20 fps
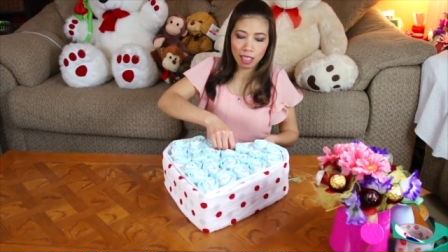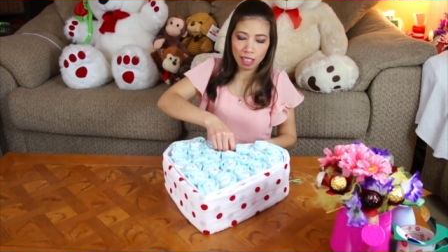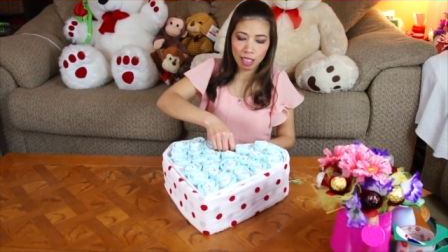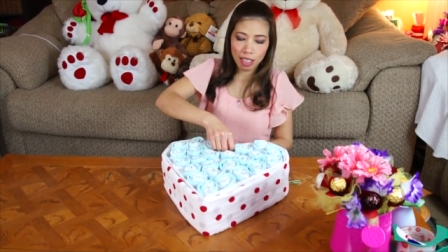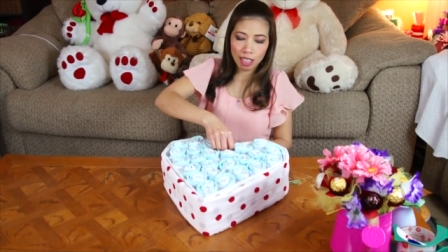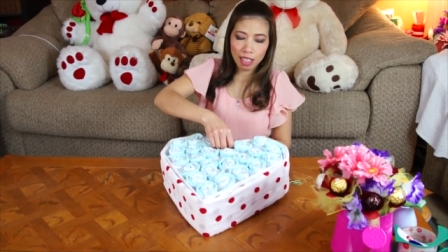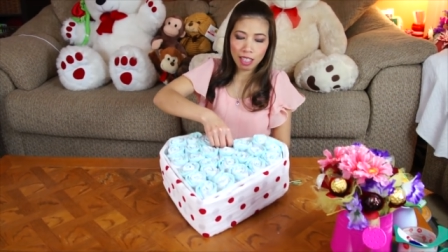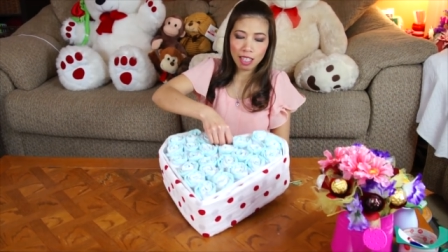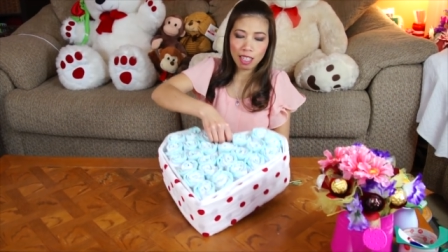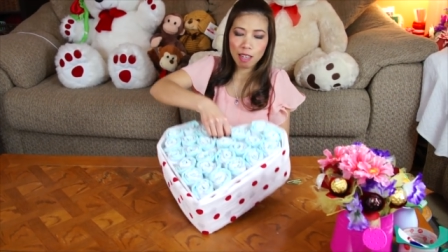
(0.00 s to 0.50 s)

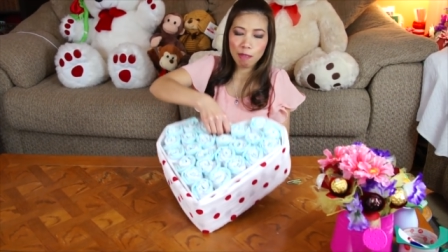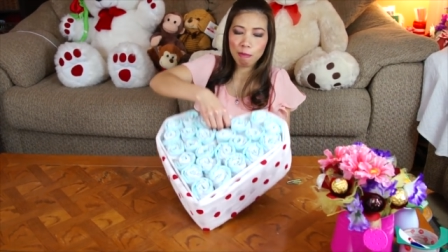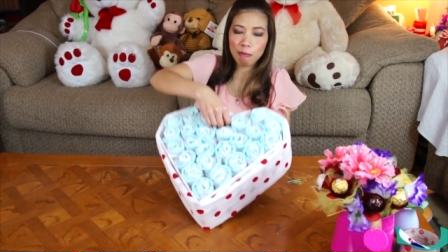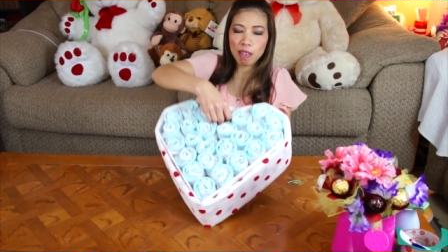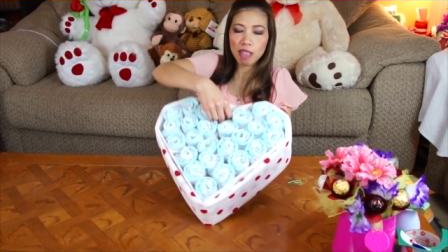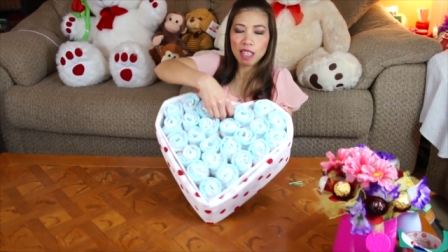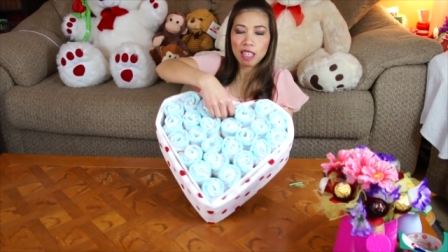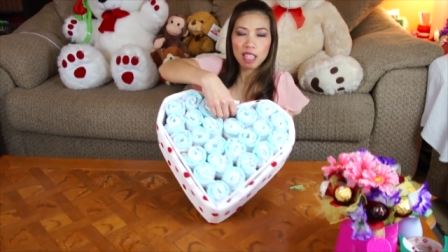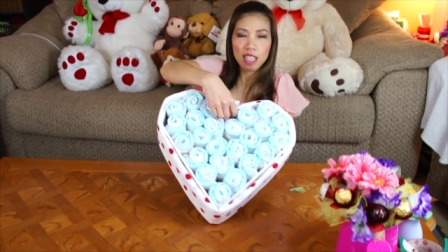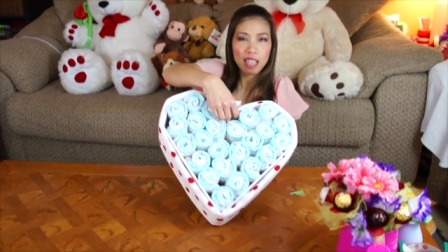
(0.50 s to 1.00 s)
It's gonna
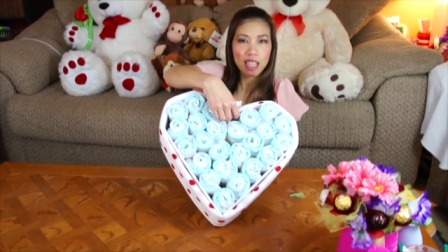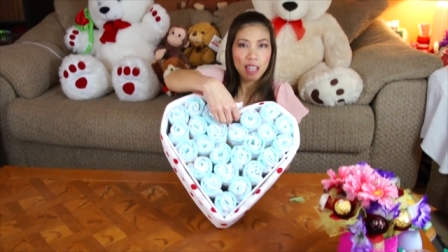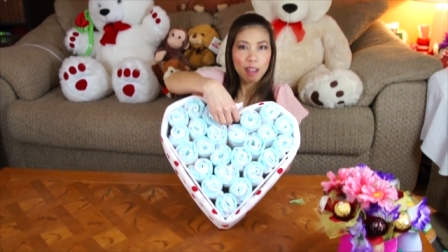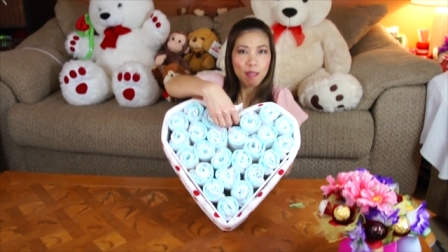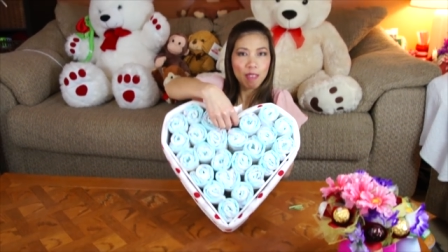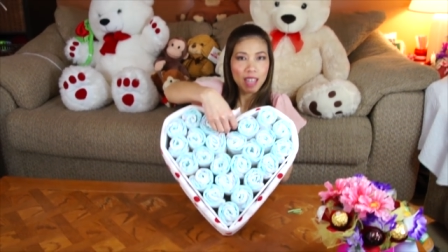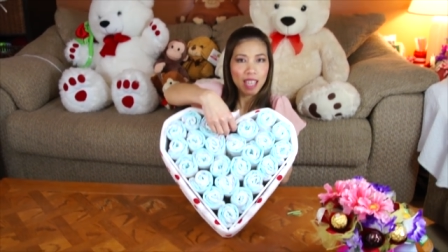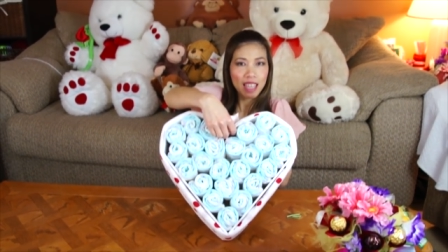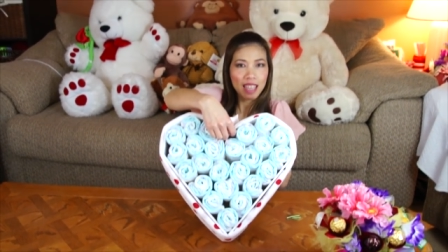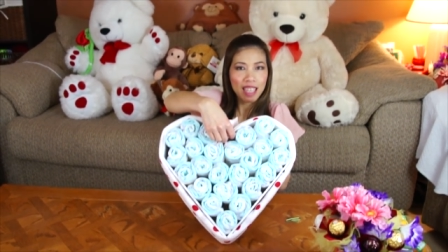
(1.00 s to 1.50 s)
be turned
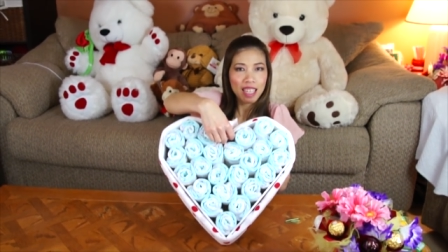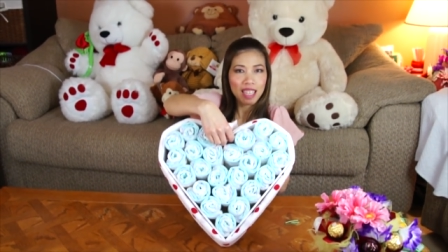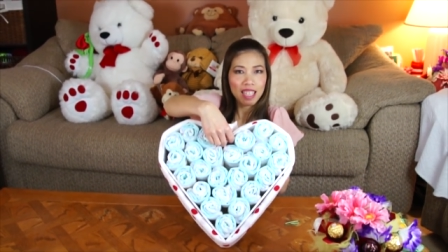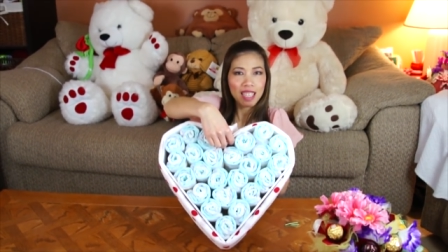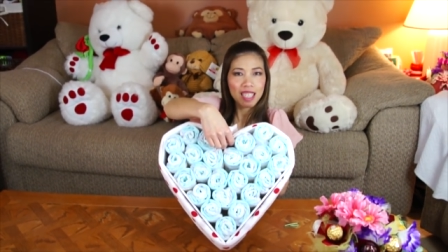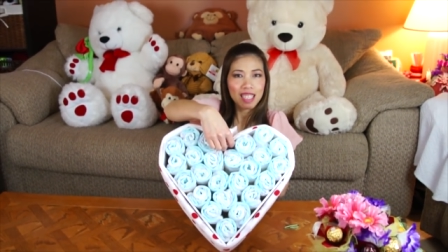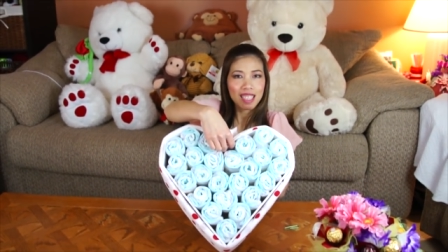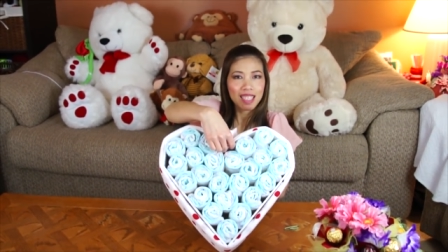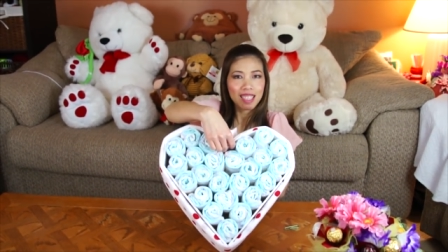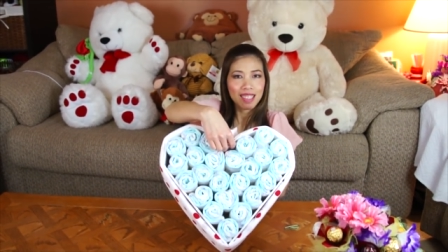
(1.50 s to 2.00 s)
up like
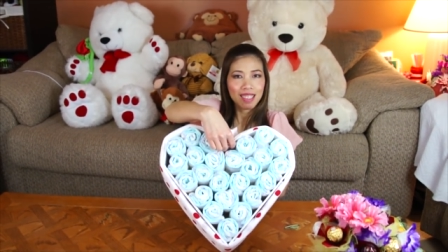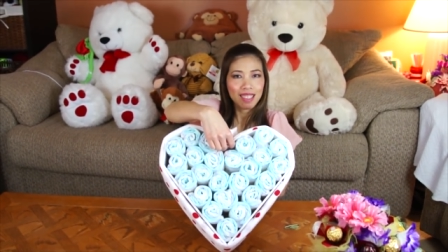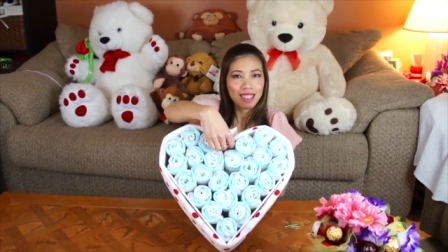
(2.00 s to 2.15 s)
this.